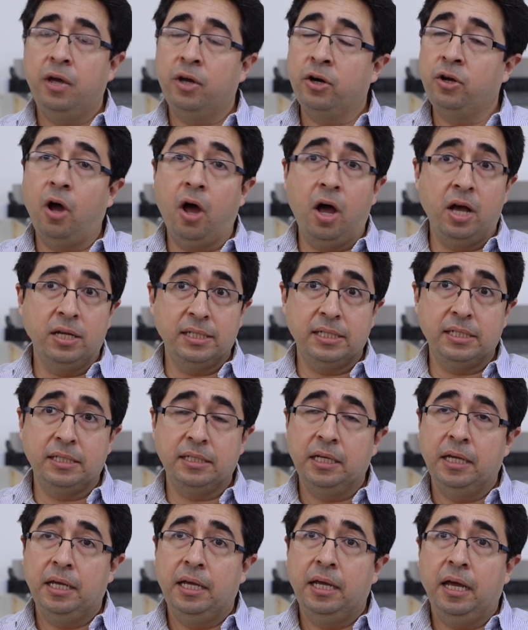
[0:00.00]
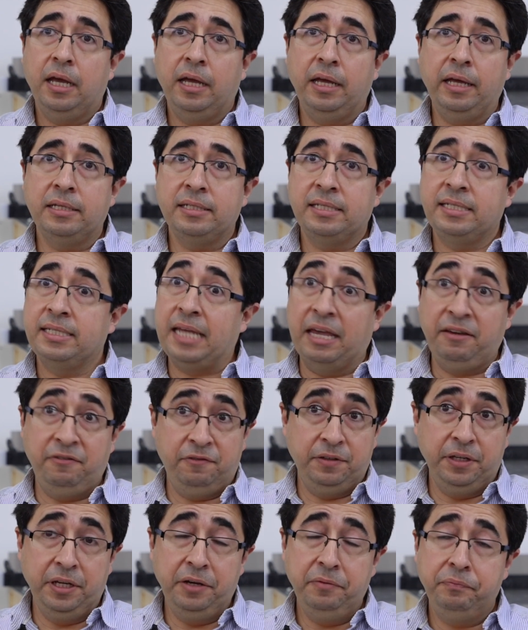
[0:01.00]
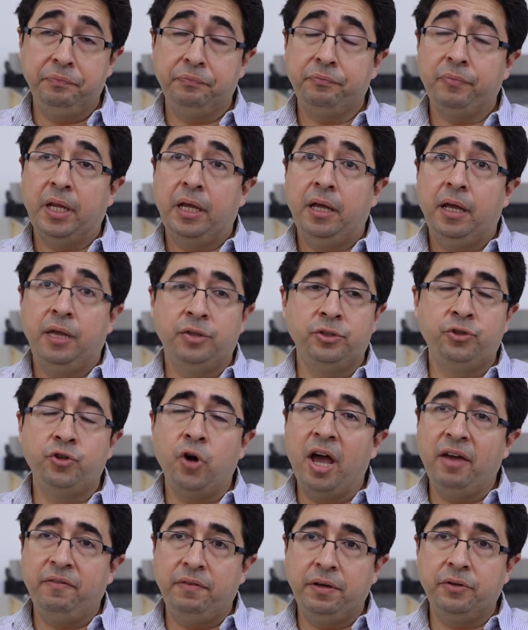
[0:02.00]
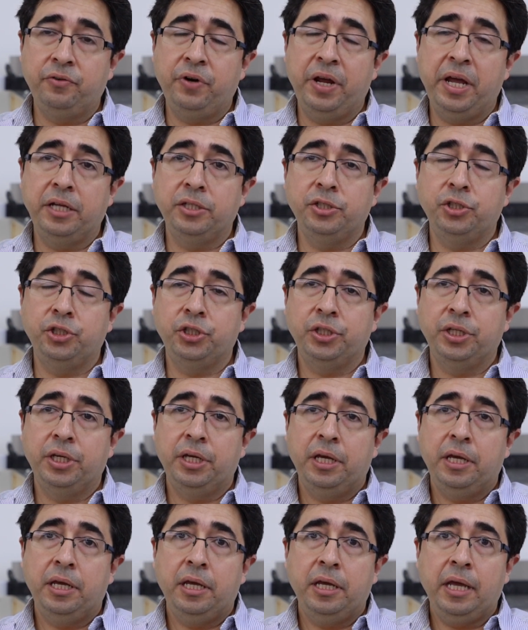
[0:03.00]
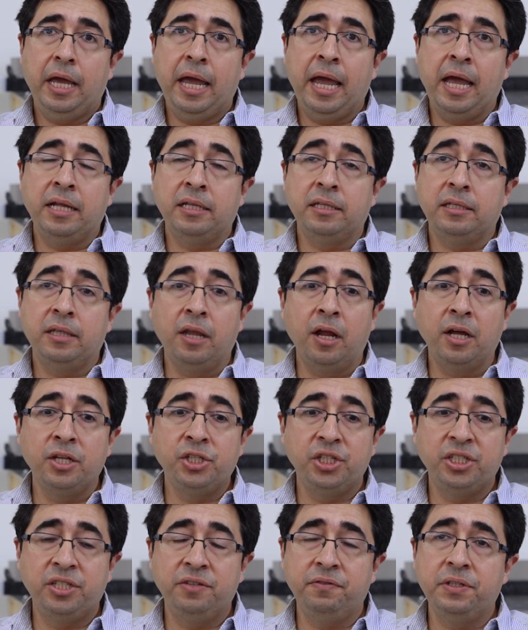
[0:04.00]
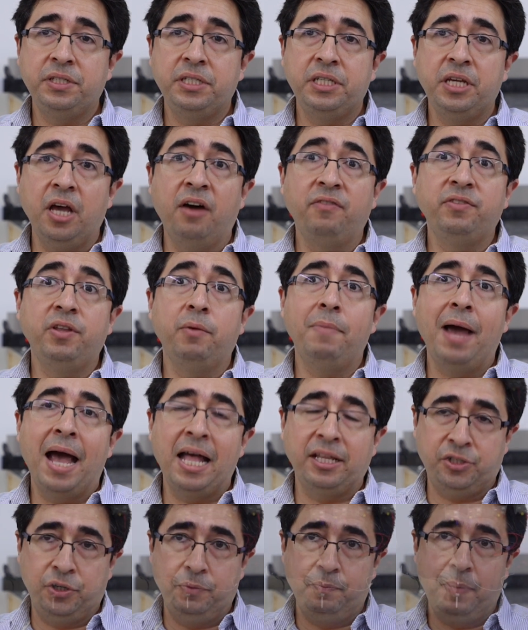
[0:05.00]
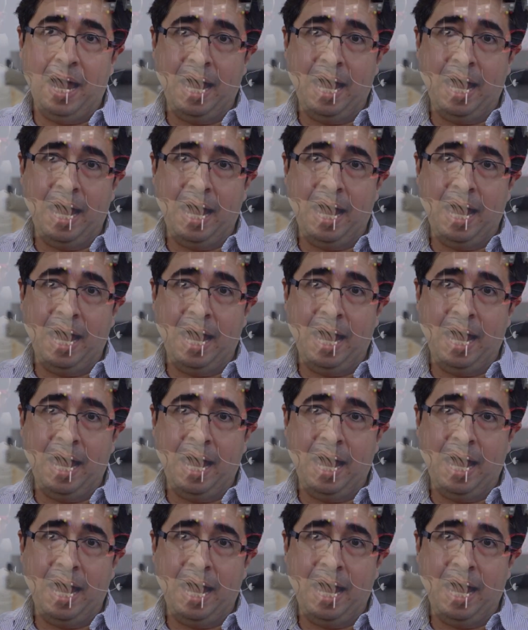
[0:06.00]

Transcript: are cost, safety, driving range, and longevity of the battery